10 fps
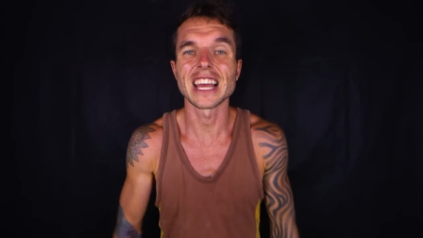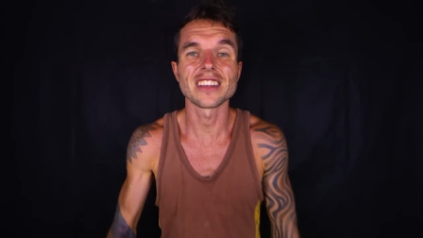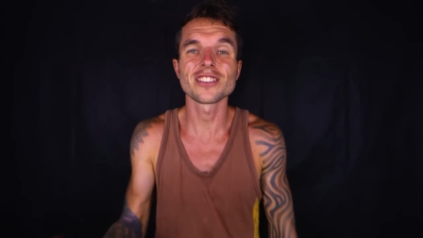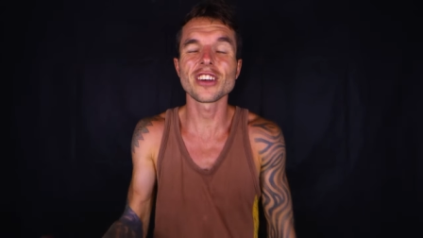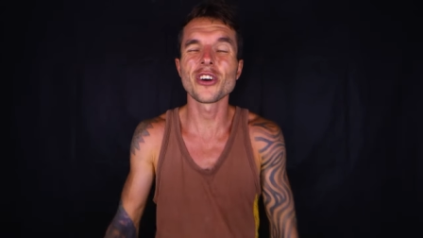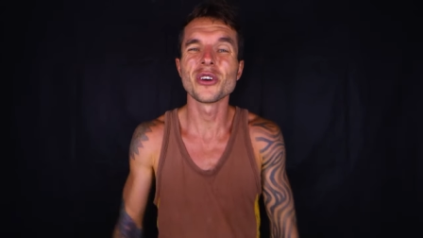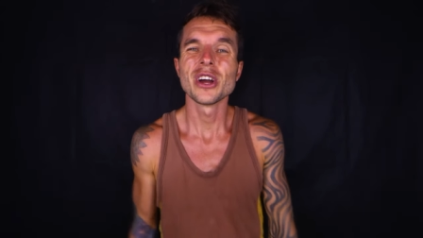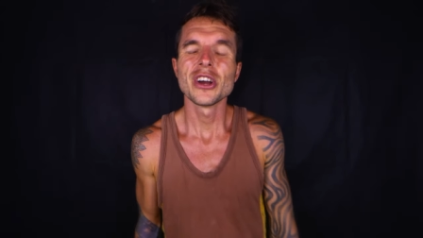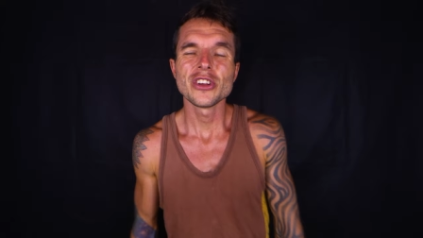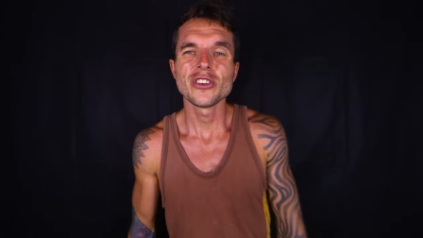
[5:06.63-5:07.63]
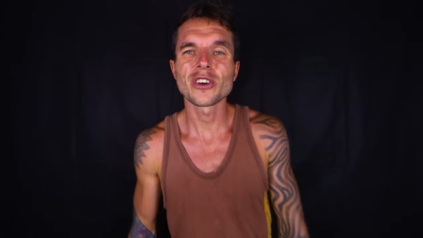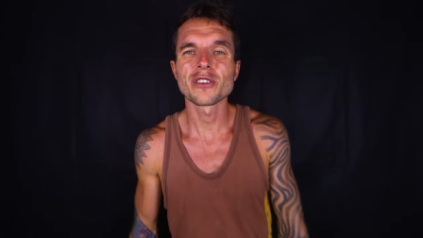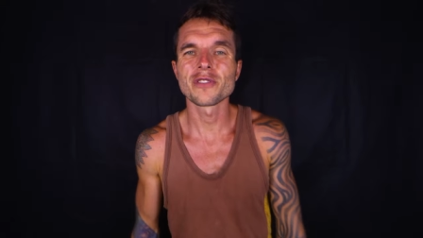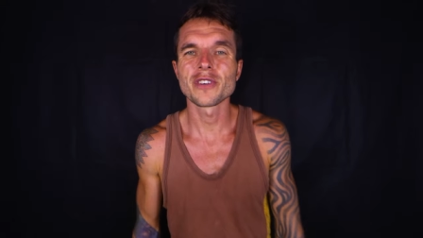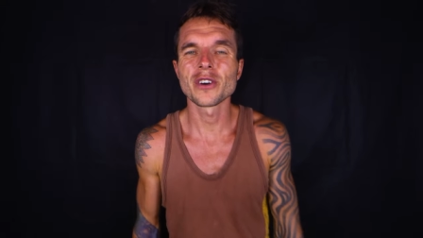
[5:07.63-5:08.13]
And so you can
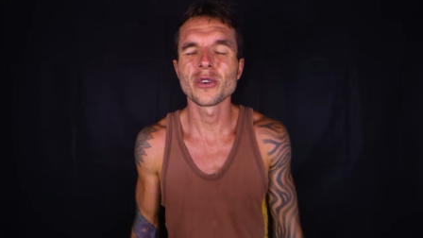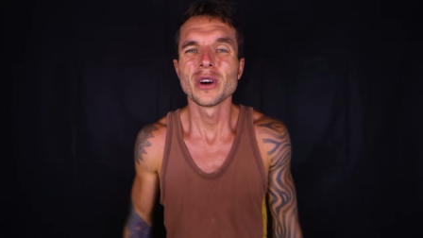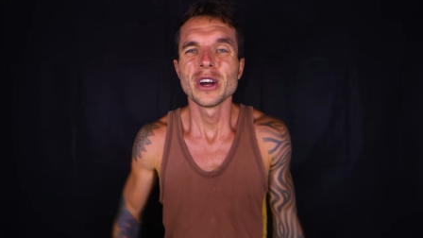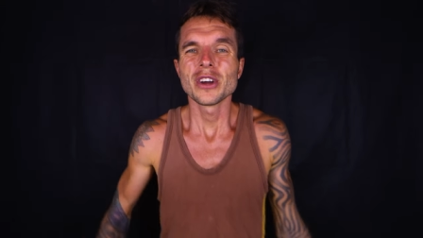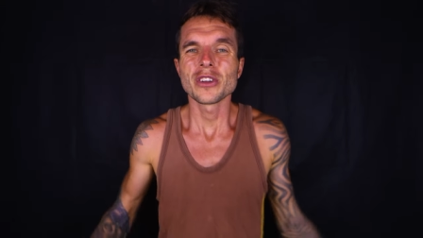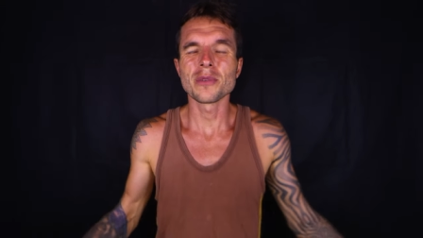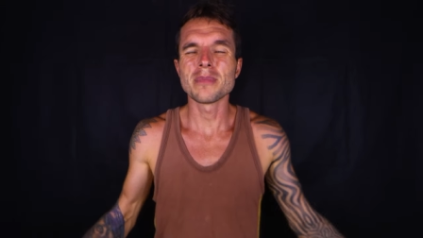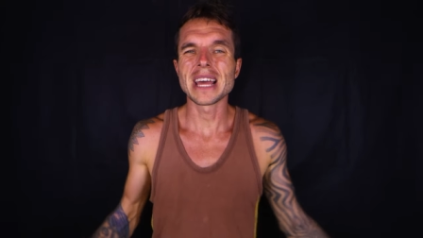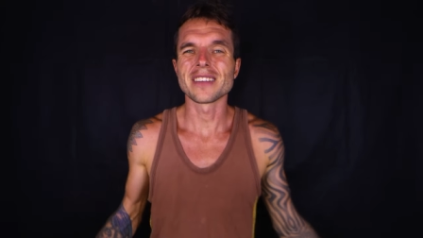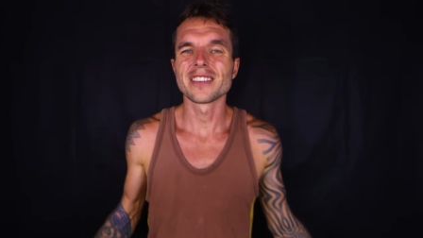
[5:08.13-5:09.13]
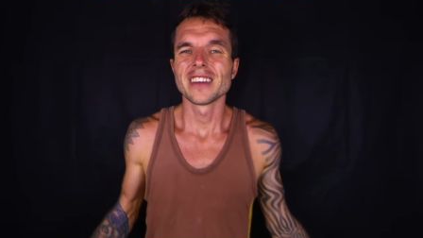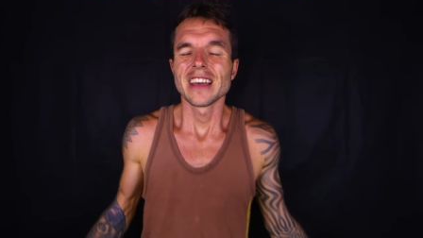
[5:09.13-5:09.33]
feel your best.